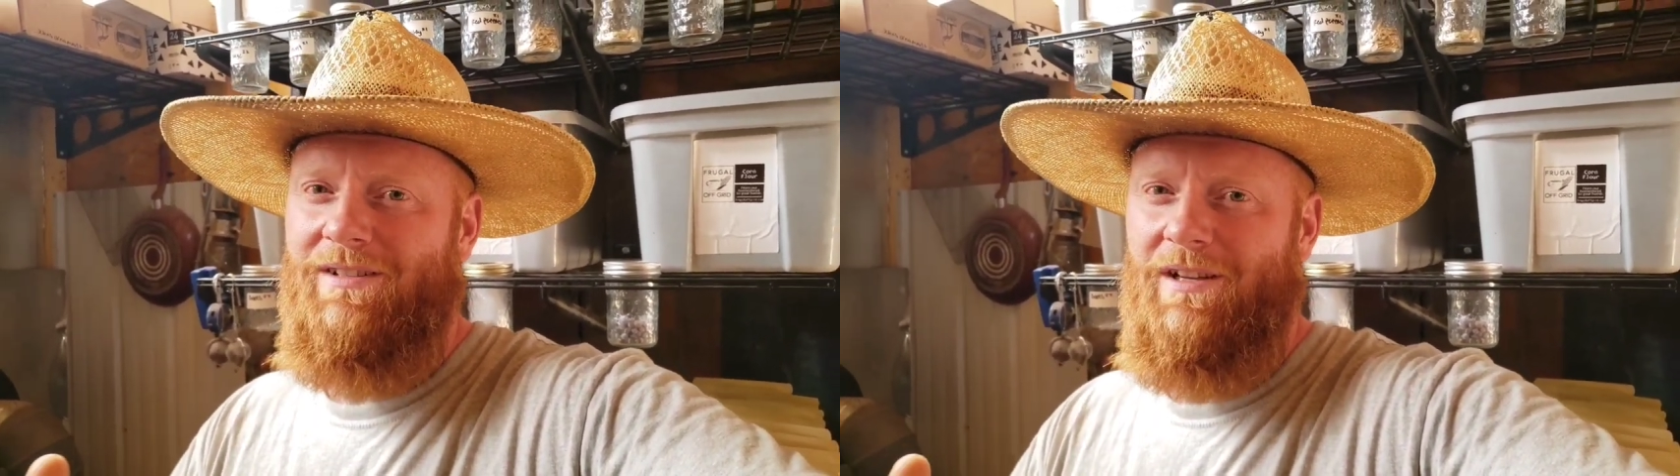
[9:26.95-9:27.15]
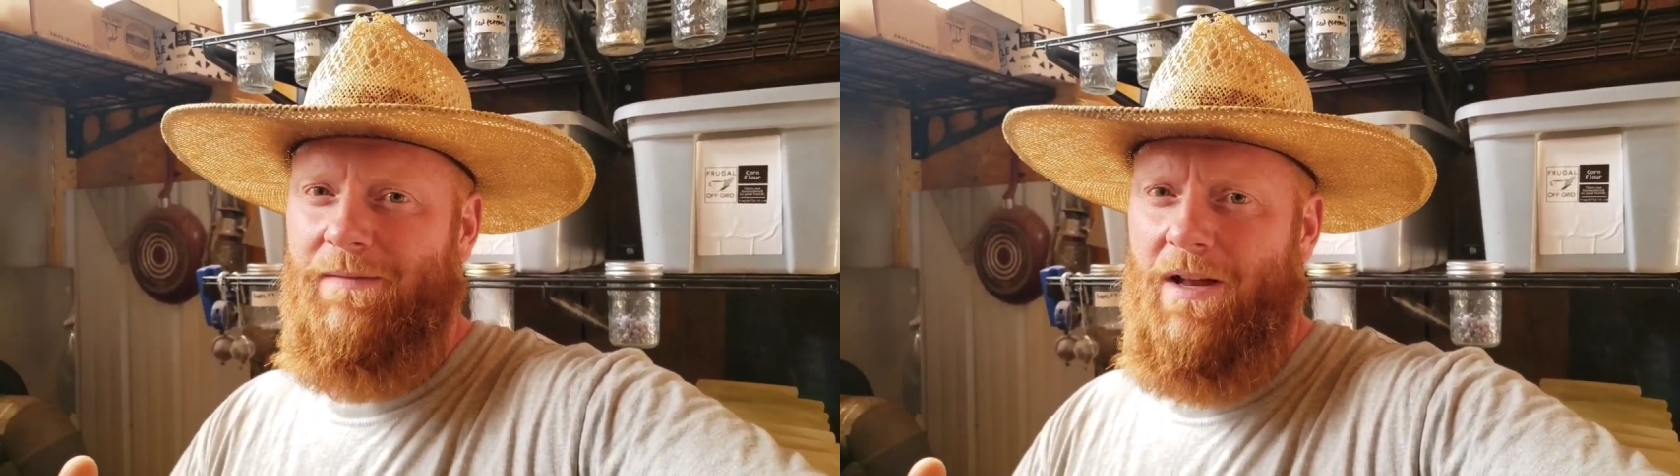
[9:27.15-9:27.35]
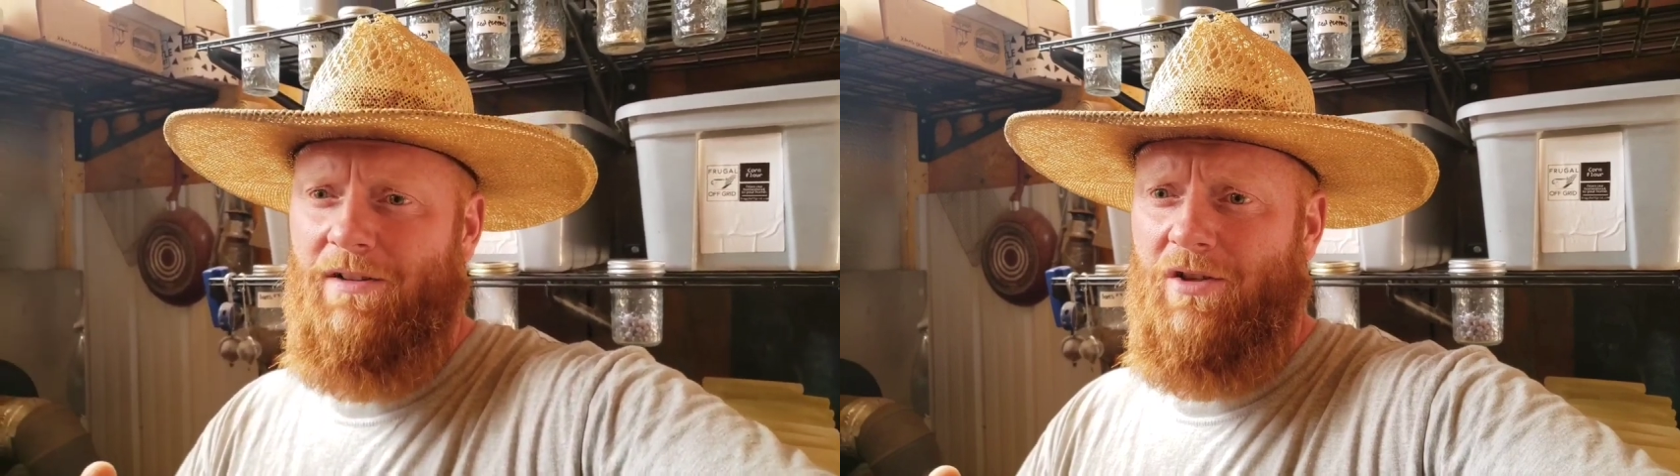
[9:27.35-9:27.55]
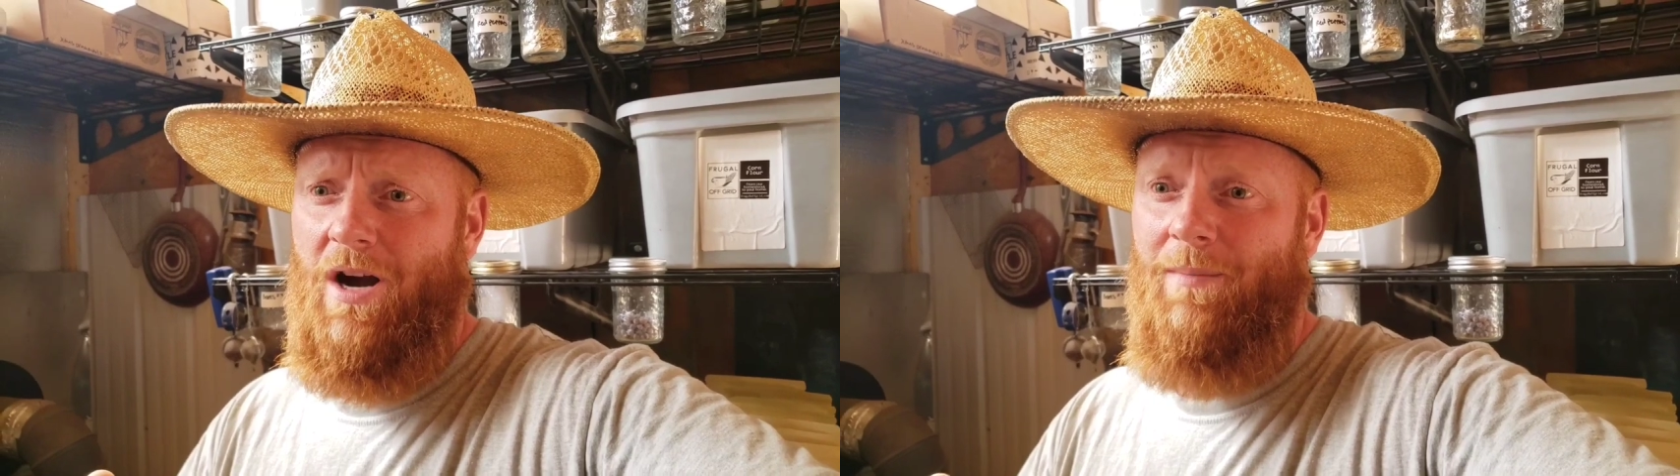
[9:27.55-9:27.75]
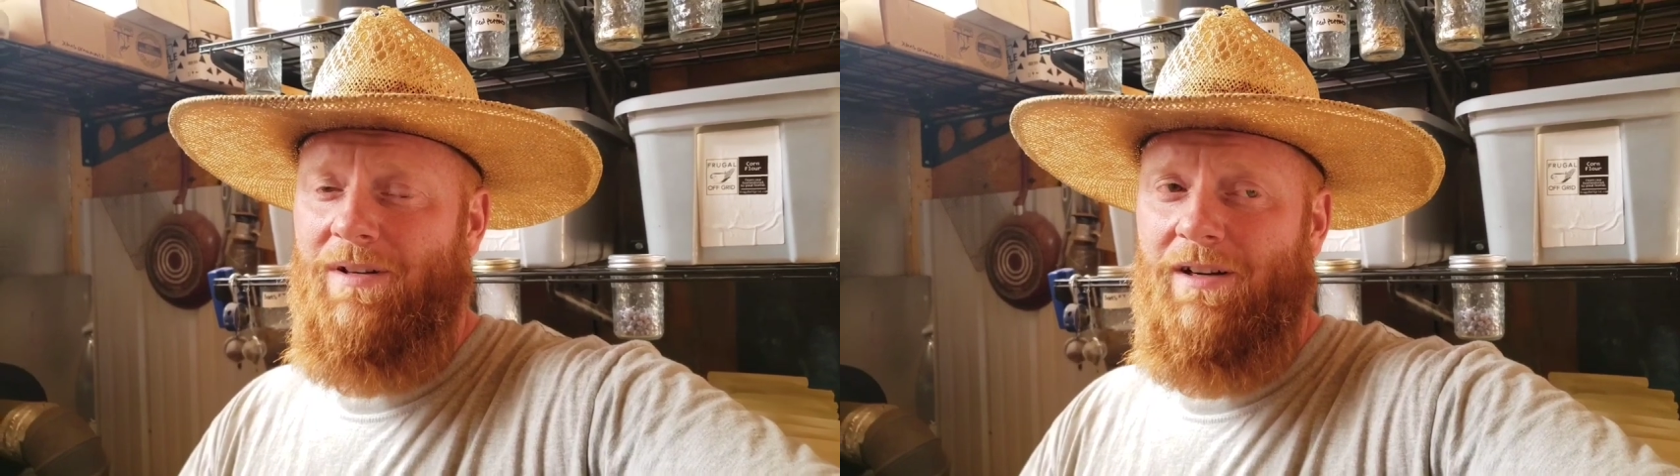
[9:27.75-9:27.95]
stuff out of
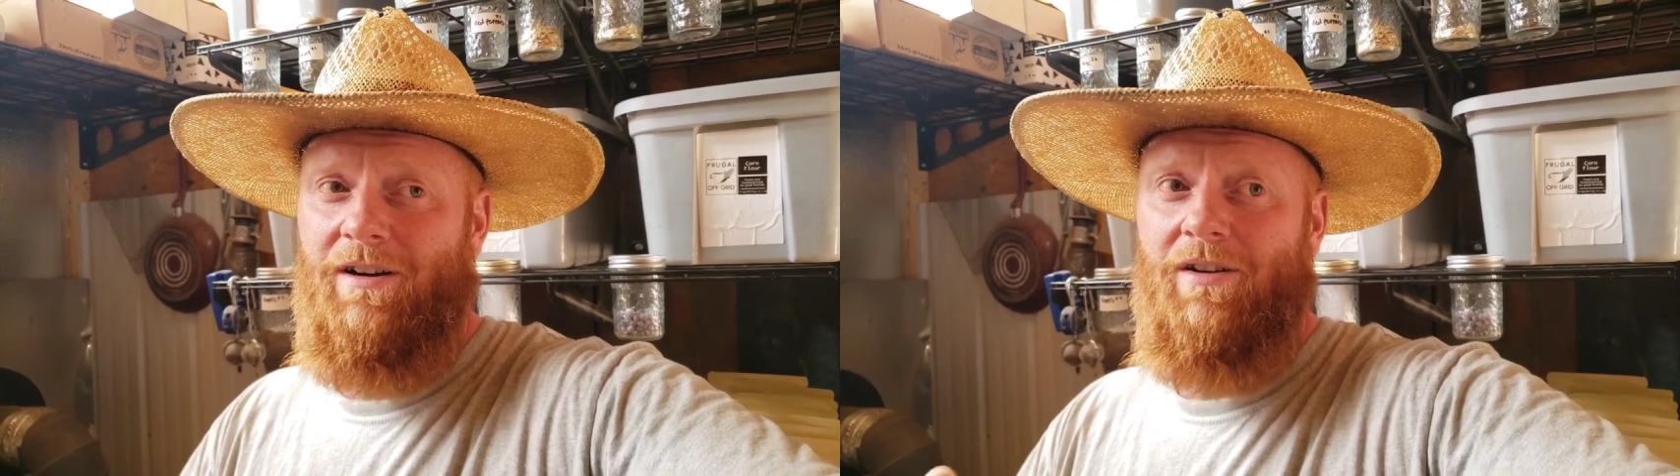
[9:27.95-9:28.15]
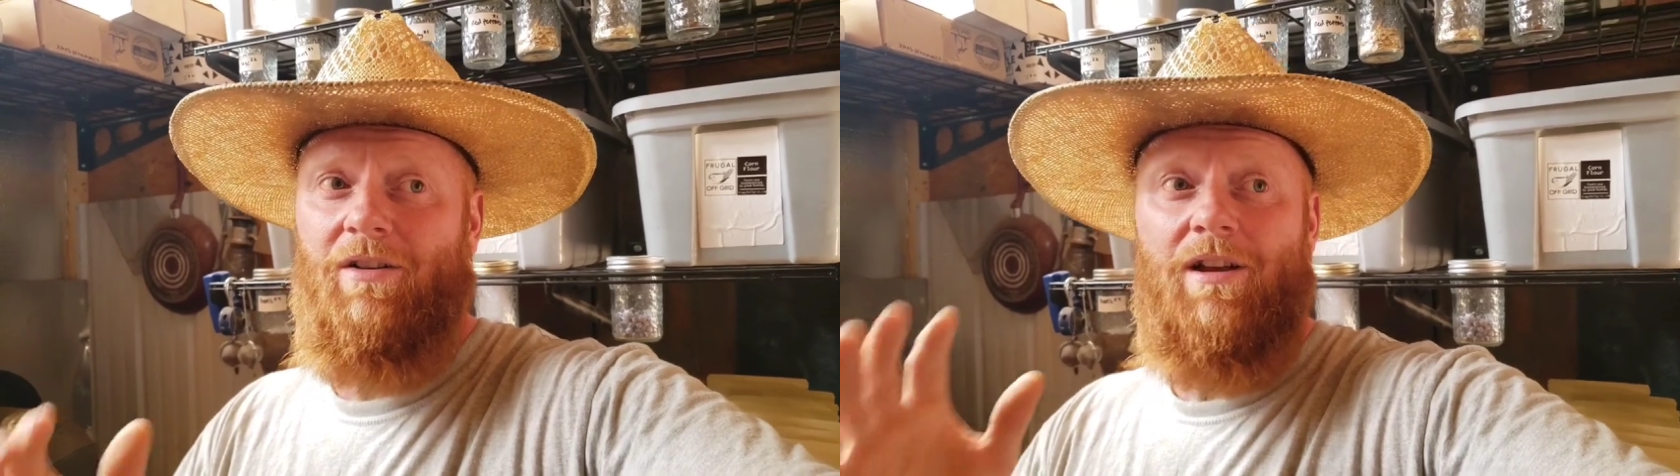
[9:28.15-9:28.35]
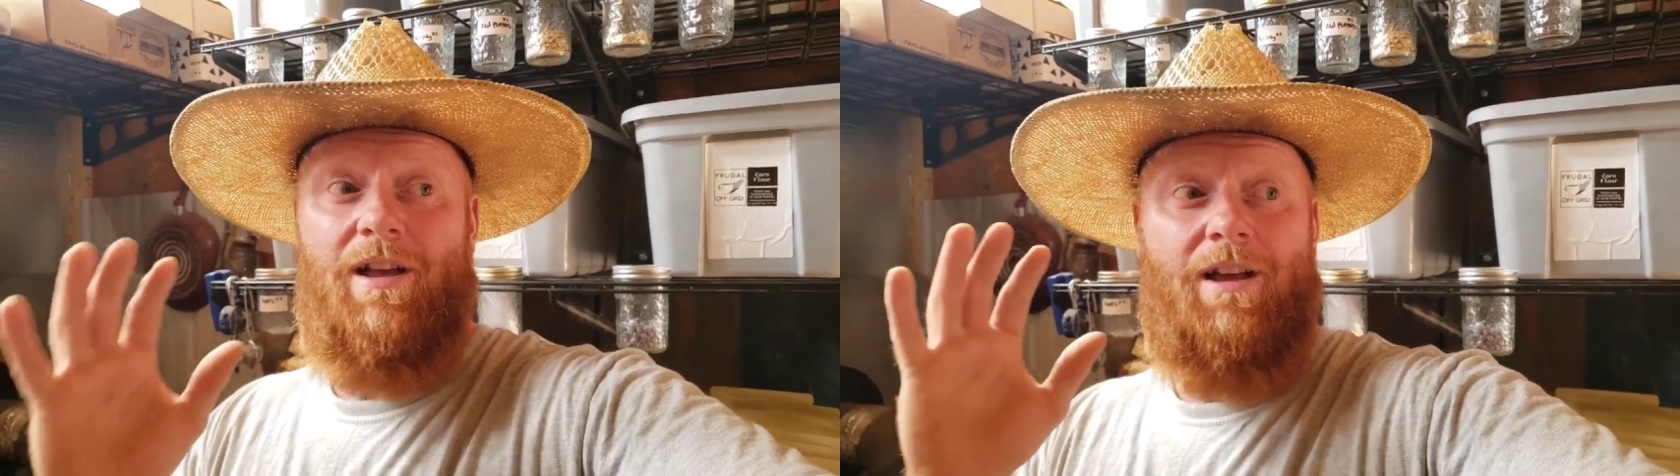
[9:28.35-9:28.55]
scrap material.